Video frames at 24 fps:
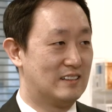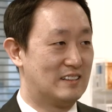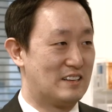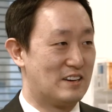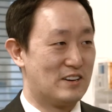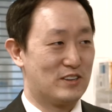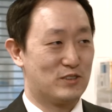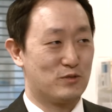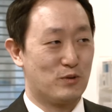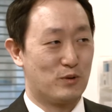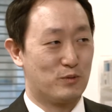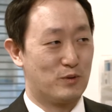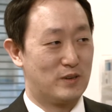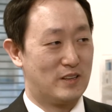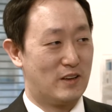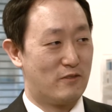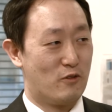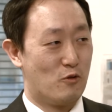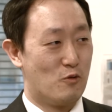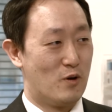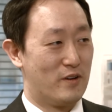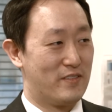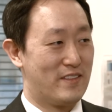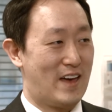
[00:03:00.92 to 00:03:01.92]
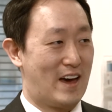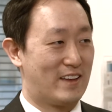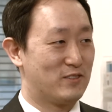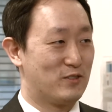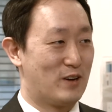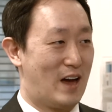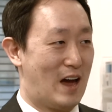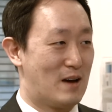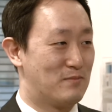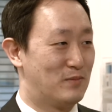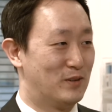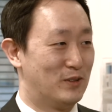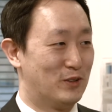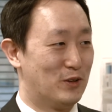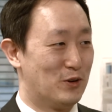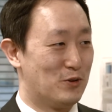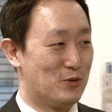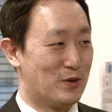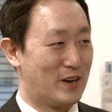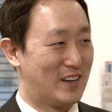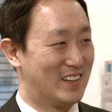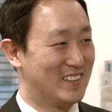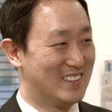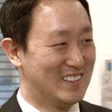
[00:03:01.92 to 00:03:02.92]
Yes, we never want that to happen, do
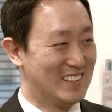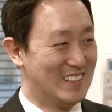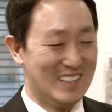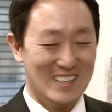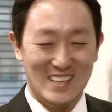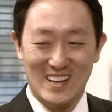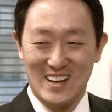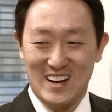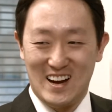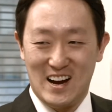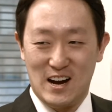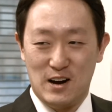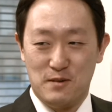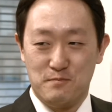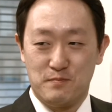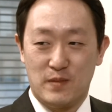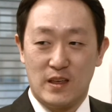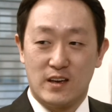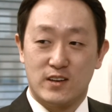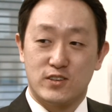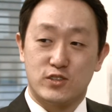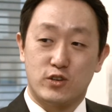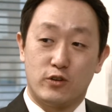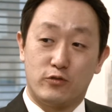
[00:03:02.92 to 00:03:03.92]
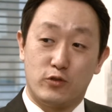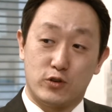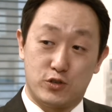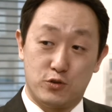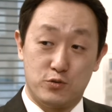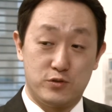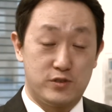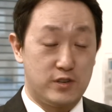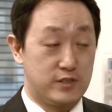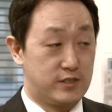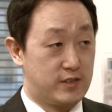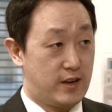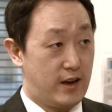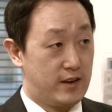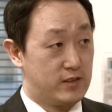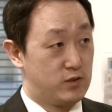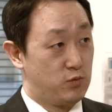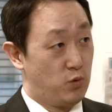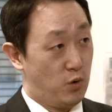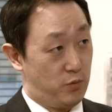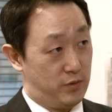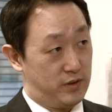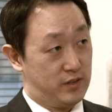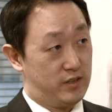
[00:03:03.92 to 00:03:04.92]
we? So for Susie's case,
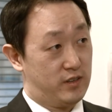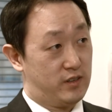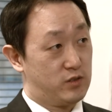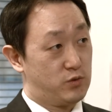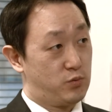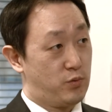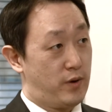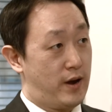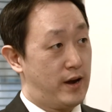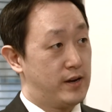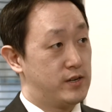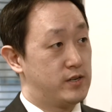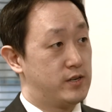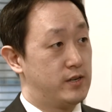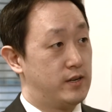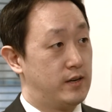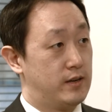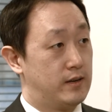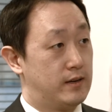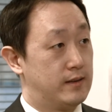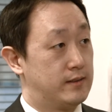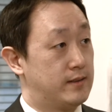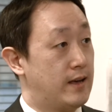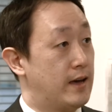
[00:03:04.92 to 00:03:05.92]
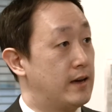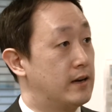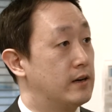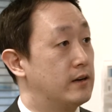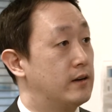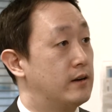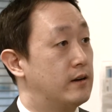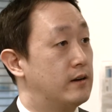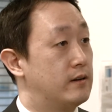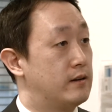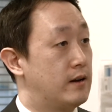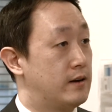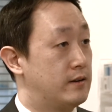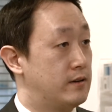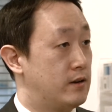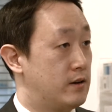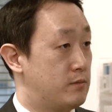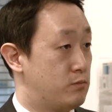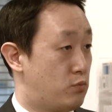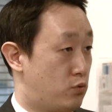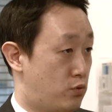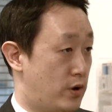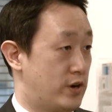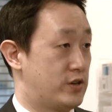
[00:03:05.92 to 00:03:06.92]
what we did is we actually taken an
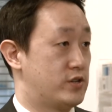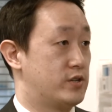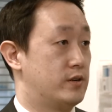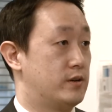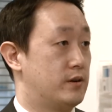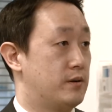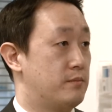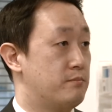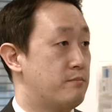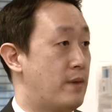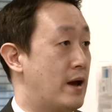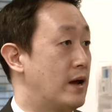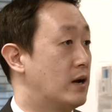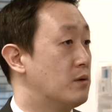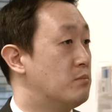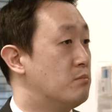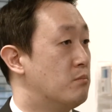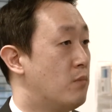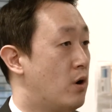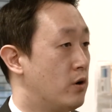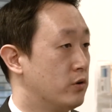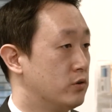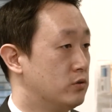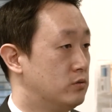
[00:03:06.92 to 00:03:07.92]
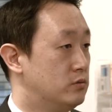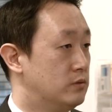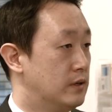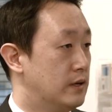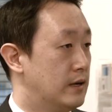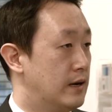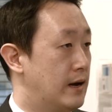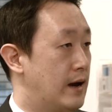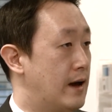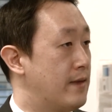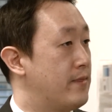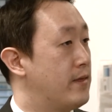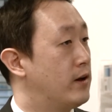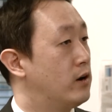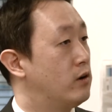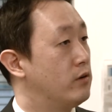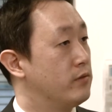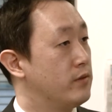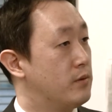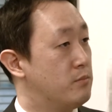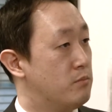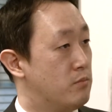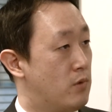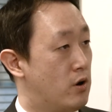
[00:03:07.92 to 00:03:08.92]
impression, made a model, and then
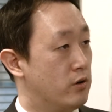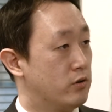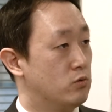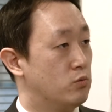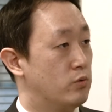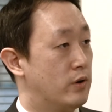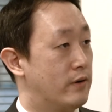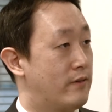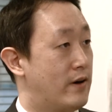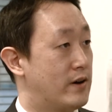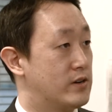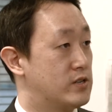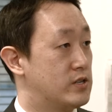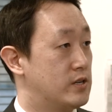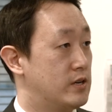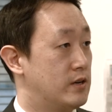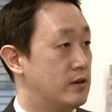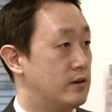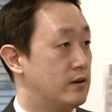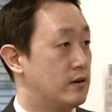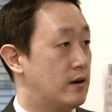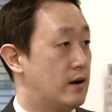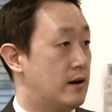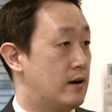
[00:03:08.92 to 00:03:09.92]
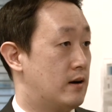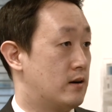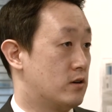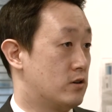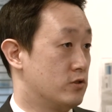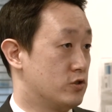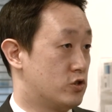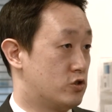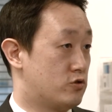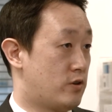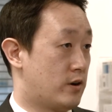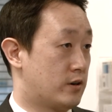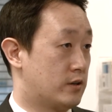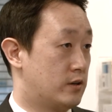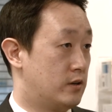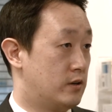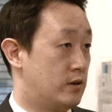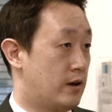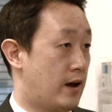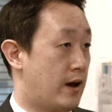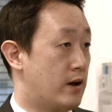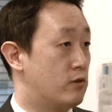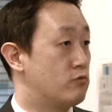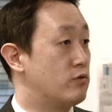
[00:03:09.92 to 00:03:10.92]
on the model we've actually
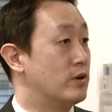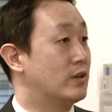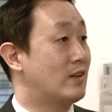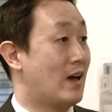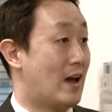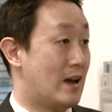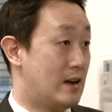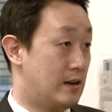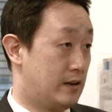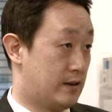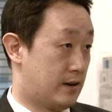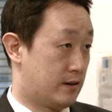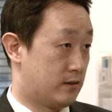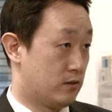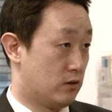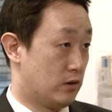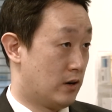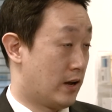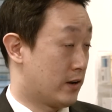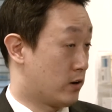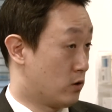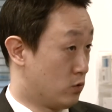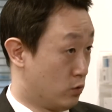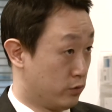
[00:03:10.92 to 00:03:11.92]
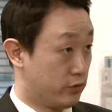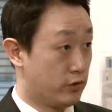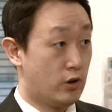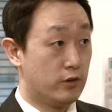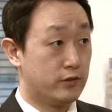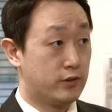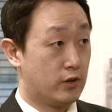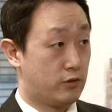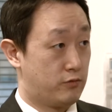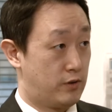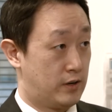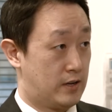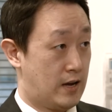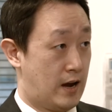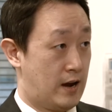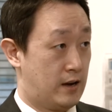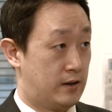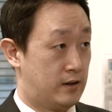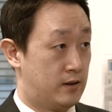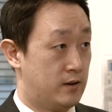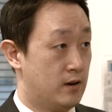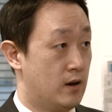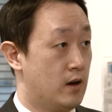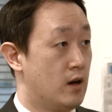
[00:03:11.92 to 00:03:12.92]
constructed a retainer, like an orthodontic
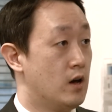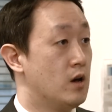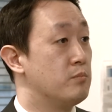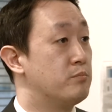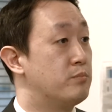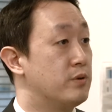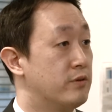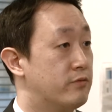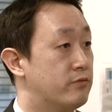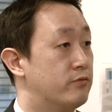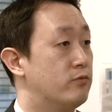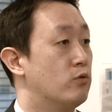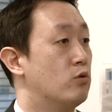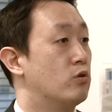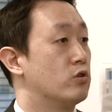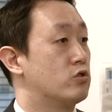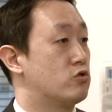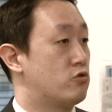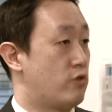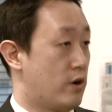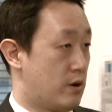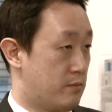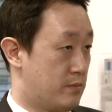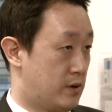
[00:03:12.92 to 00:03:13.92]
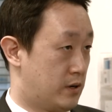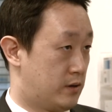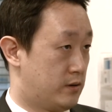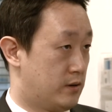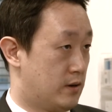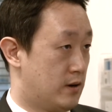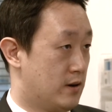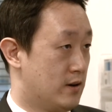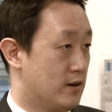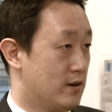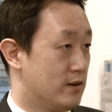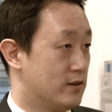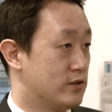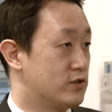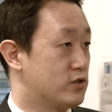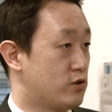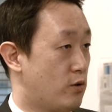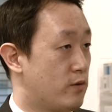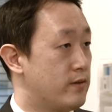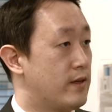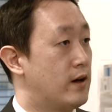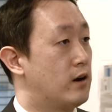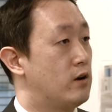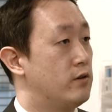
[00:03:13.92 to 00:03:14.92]
retainer, before treatment,
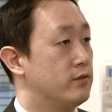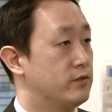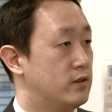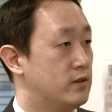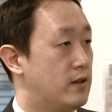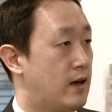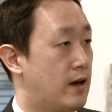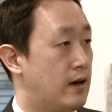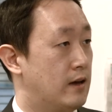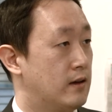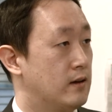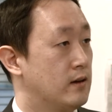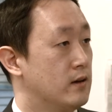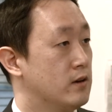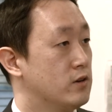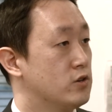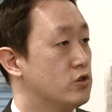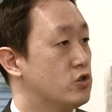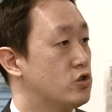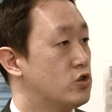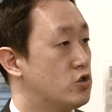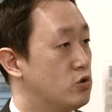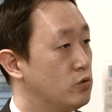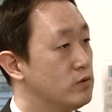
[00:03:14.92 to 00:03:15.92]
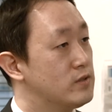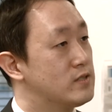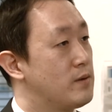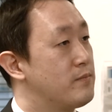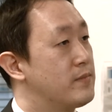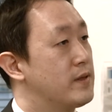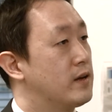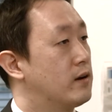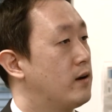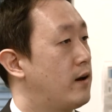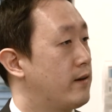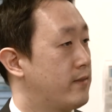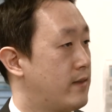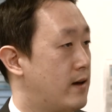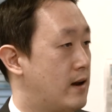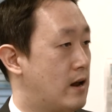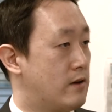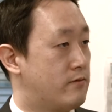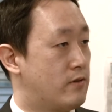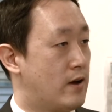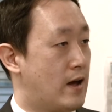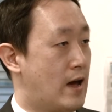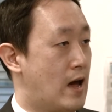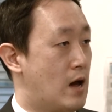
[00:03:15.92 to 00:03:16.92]
so that on the day, should something like that
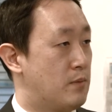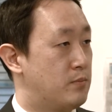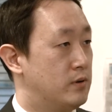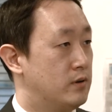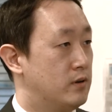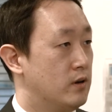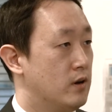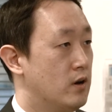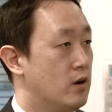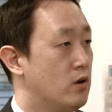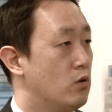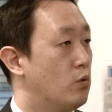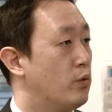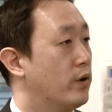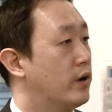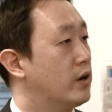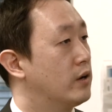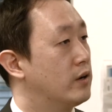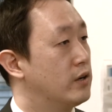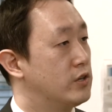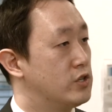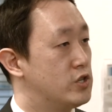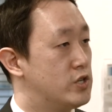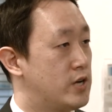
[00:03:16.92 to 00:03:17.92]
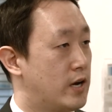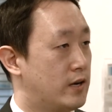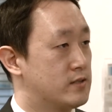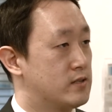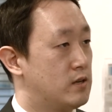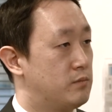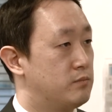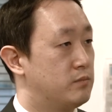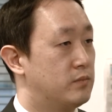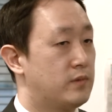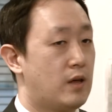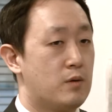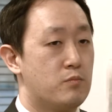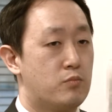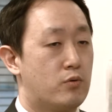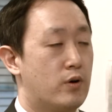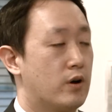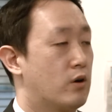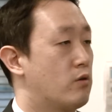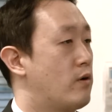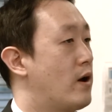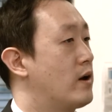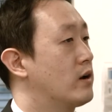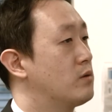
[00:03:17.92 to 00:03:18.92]
ever happen, we can inject some
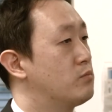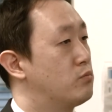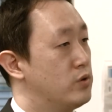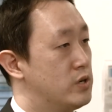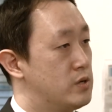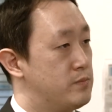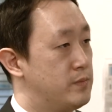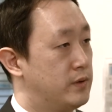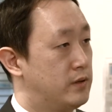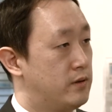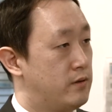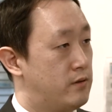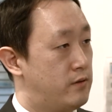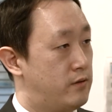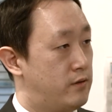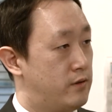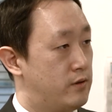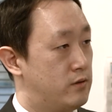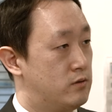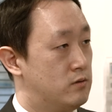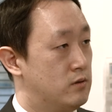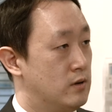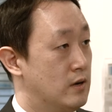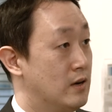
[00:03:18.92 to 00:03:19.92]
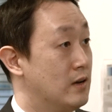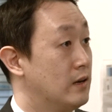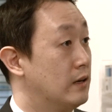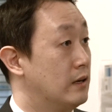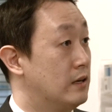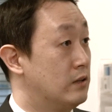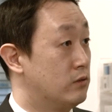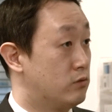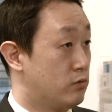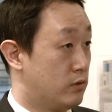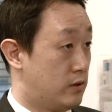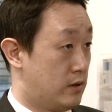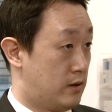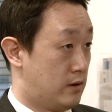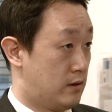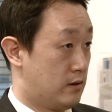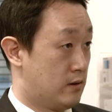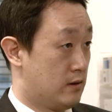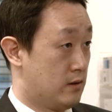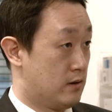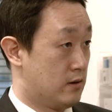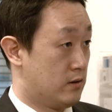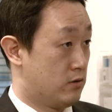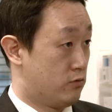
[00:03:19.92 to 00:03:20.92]
temporary crown and bridge material into the
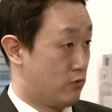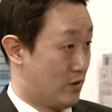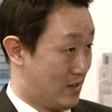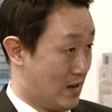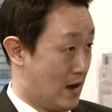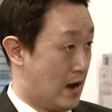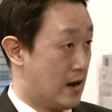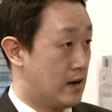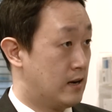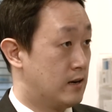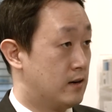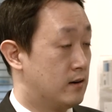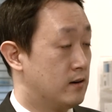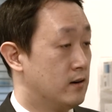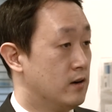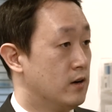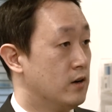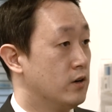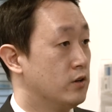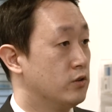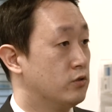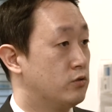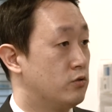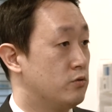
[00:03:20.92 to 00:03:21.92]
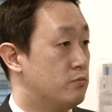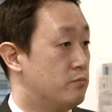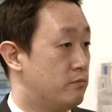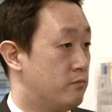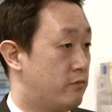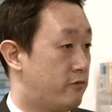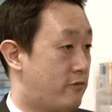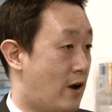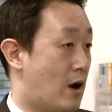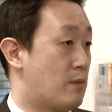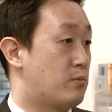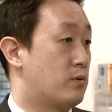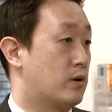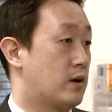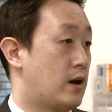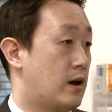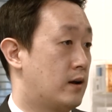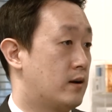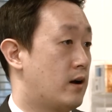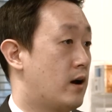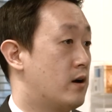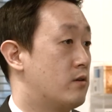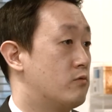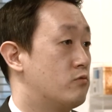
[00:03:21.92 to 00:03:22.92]
retainer to
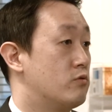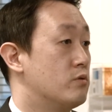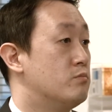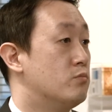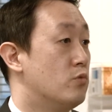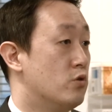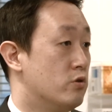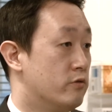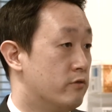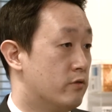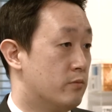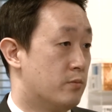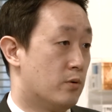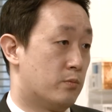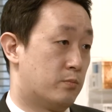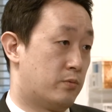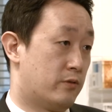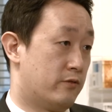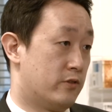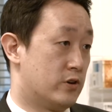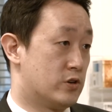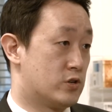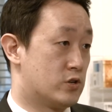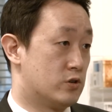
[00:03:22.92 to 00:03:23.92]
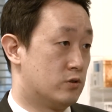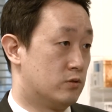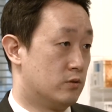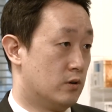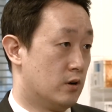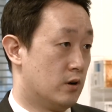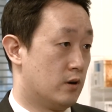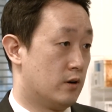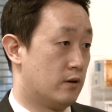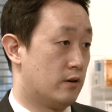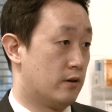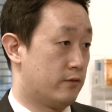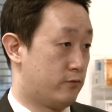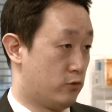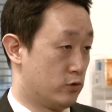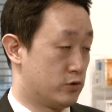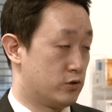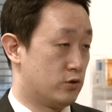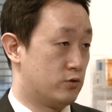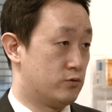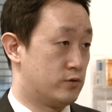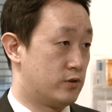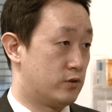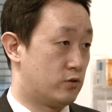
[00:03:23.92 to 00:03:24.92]
fabricate a removable provisional for
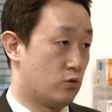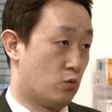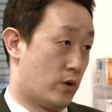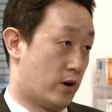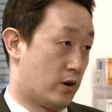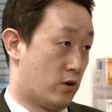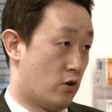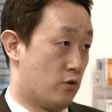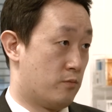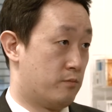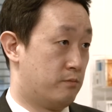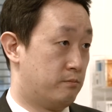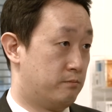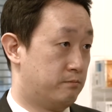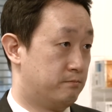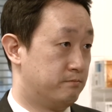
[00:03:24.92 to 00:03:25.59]
Susie to wear home.